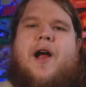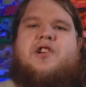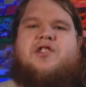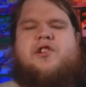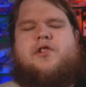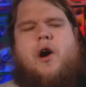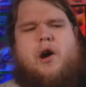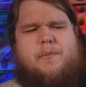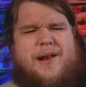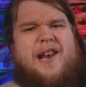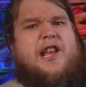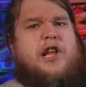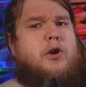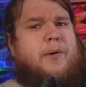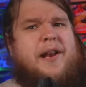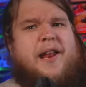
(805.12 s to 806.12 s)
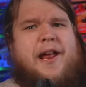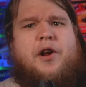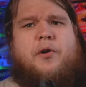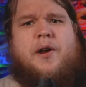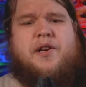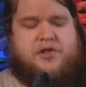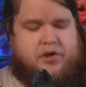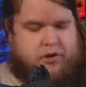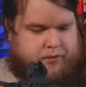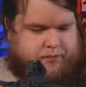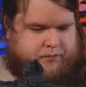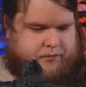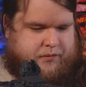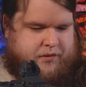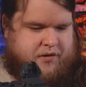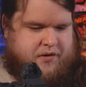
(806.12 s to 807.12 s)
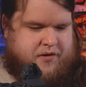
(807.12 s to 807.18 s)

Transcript: fires the dart, meaning you can increase your